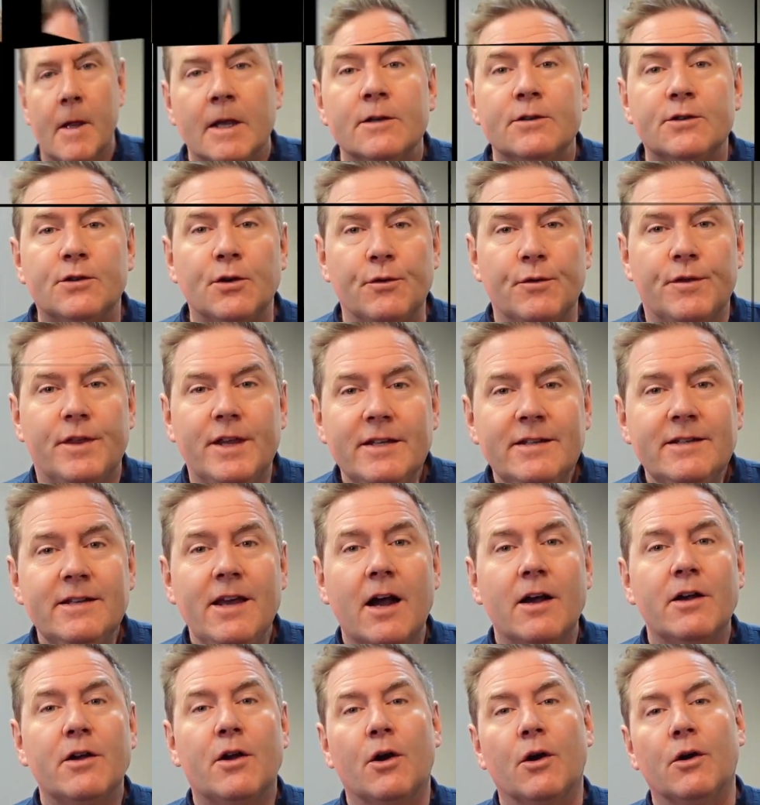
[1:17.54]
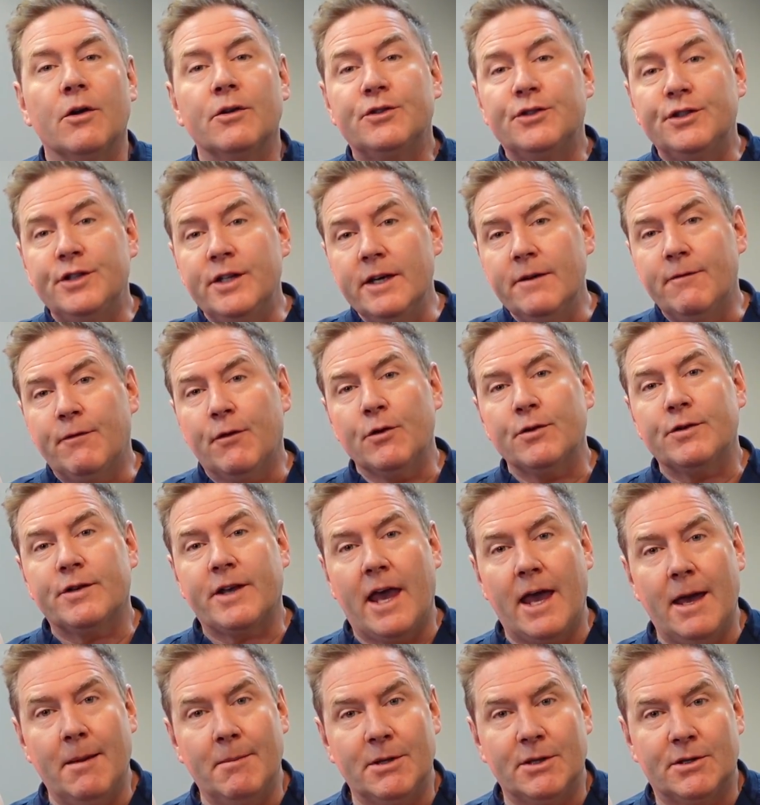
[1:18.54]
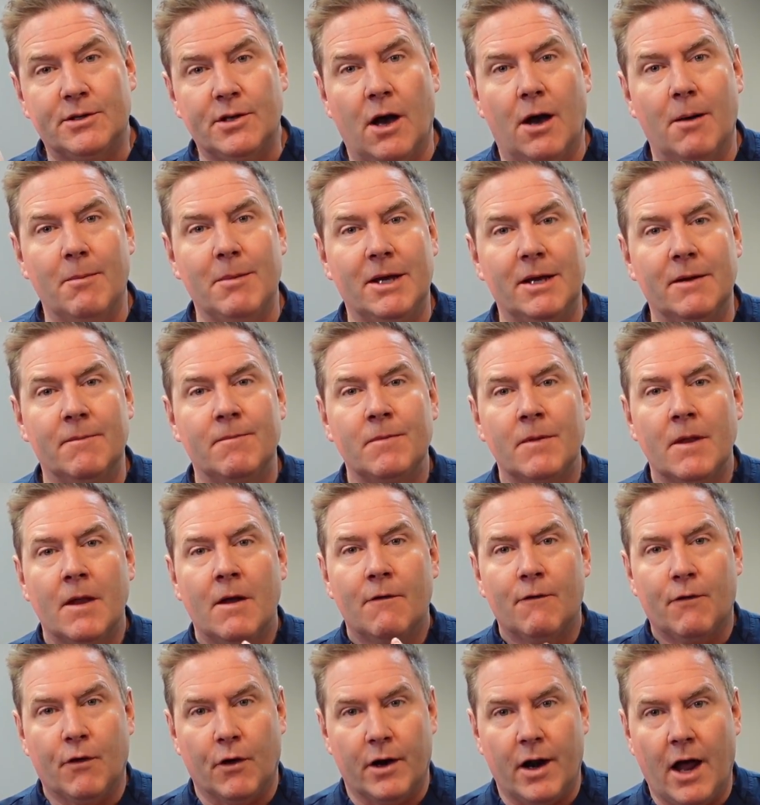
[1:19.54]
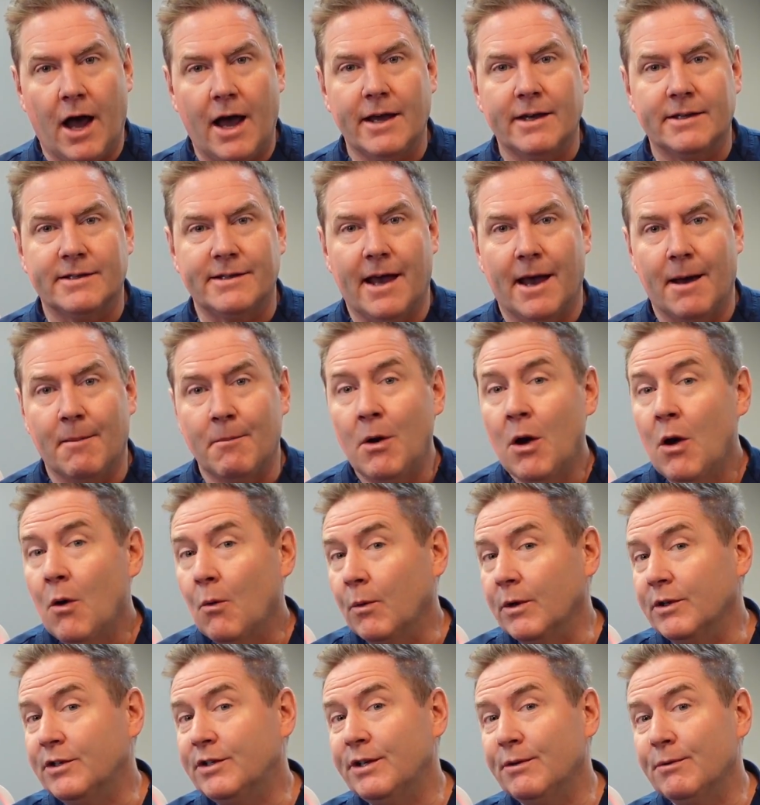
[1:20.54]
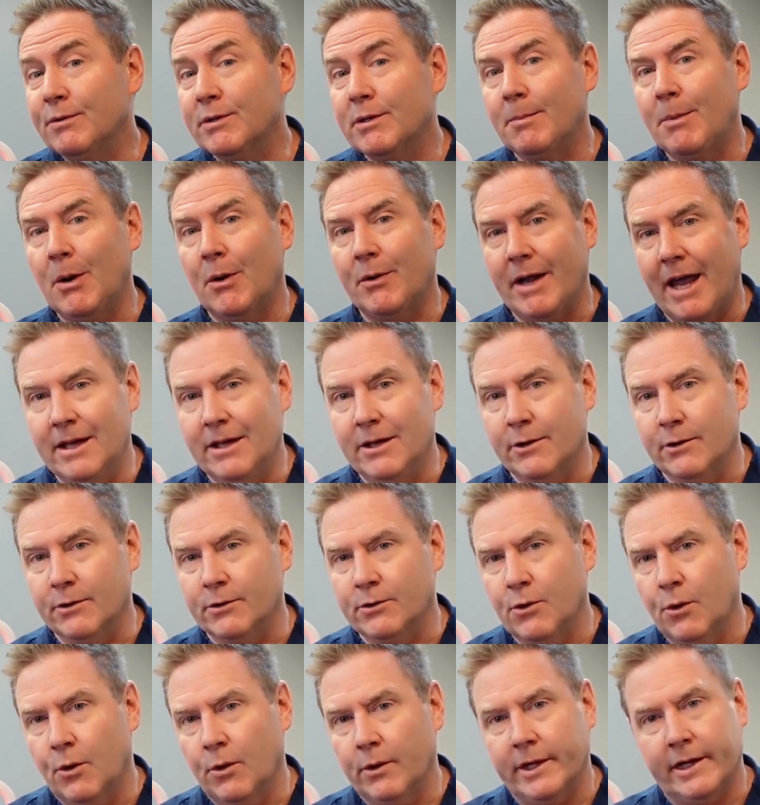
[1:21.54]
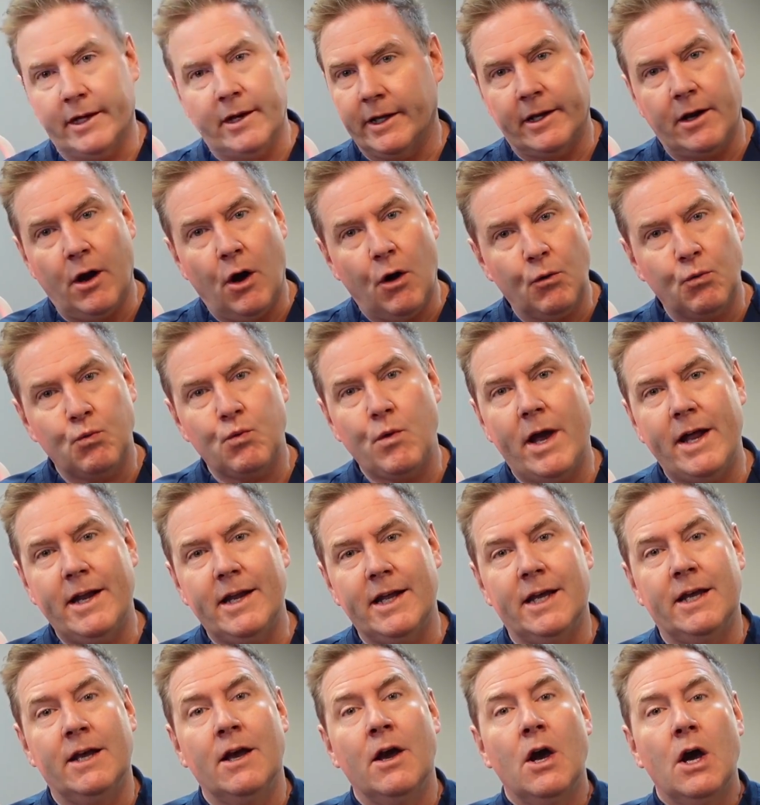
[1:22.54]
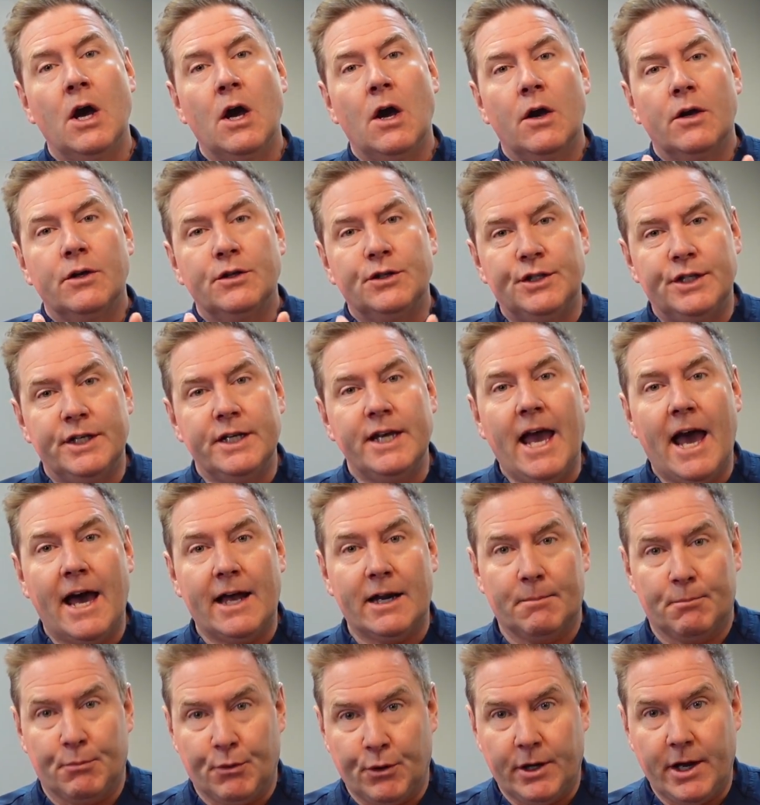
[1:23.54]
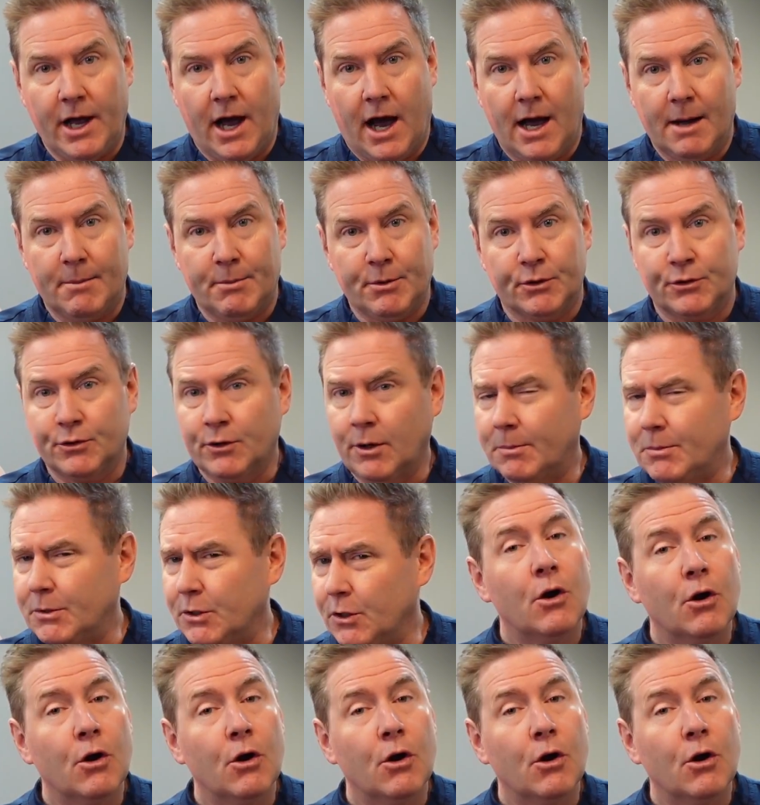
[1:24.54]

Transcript: So this young girl, she first came and saw me for an eye exam when she was about 8 years old, and already she had a pretty high prescription.